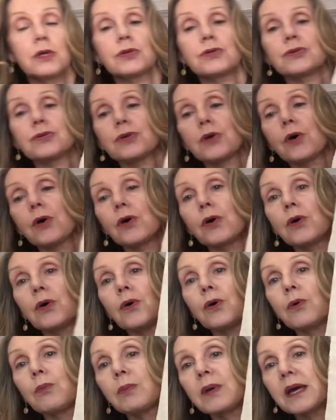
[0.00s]

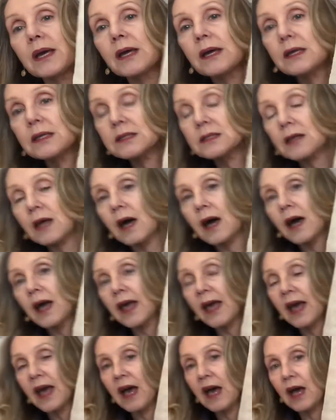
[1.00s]
So because
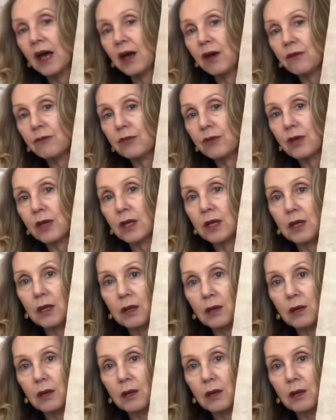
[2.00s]
I have